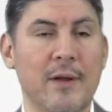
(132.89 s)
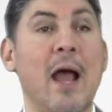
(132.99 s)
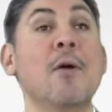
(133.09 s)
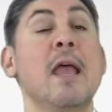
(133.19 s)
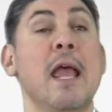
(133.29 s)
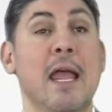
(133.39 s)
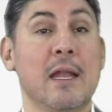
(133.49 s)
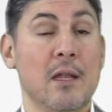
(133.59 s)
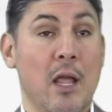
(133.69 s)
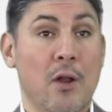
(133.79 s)
Now,
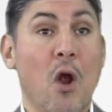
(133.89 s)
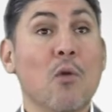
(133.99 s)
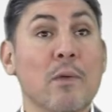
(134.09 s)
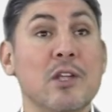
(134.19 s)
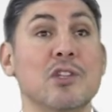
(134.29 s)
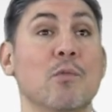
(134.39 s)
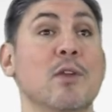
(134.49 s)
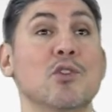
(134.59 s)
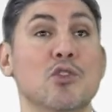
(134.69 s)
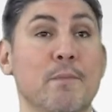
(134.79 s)
in our region, we
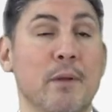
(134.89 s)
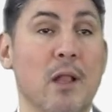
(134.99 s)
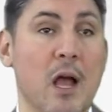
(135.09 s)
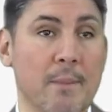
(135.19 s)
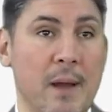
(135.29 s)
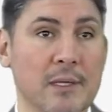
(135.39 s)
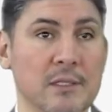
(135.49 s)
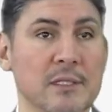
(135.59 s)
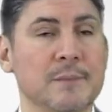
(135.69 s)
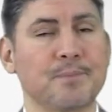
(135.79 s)
use Supra
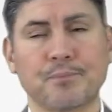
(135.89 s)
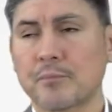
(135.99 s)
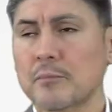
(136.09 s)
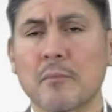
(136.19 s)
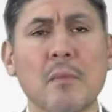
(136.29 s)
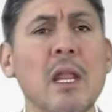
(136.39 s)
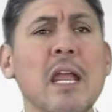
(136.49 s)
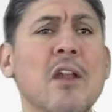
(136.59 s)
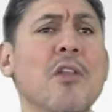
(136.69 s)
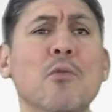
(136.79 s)
lockboxes.
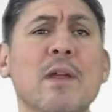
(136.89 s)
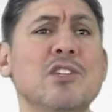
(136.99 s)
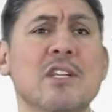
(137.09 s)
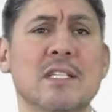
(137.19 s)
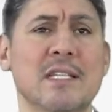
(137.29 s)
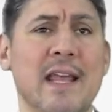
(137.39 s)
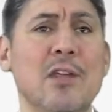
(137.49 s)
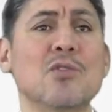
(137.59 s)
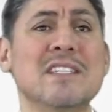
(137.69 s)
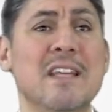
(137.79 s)
In other regions, they
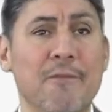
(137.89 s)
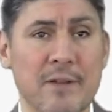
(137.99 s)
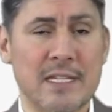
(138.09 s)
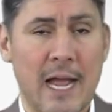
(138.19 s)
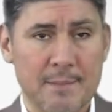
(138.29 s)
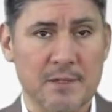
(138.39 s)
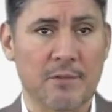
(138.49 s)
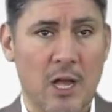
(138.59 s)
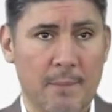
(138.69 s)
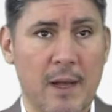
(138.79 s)
use different types of
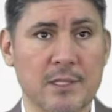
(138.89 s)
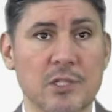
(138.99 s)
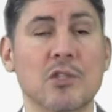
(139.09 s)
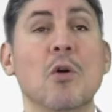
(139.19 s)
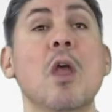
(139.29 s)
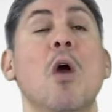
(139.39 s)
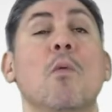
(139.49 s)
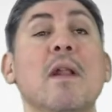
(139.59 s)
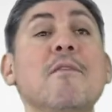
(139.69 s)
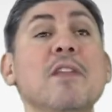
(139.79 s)
lockboxes. So
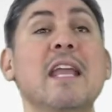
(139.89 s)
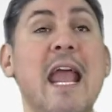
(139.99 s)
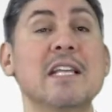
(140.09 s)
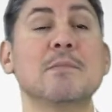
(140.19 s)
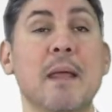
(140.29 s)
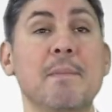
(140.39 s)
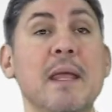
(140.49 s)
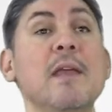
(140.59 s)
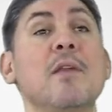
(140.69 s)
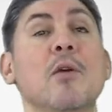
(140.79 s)
whatever the case may
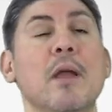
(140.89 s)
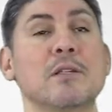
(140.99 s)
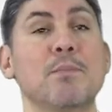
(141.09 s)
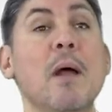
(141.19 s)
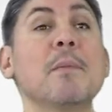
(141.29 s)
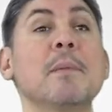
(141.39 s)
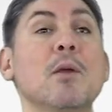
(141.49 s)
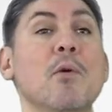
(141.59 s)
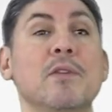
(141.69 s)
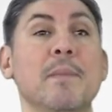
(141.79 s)
be, there is probably
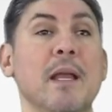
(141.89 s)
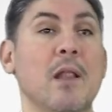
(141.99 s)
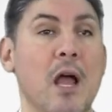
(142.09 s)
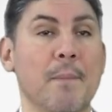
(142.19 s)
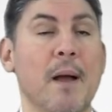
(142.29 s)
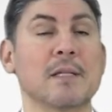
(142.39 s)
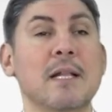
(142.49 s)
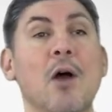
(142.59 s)
going to be a lockbox.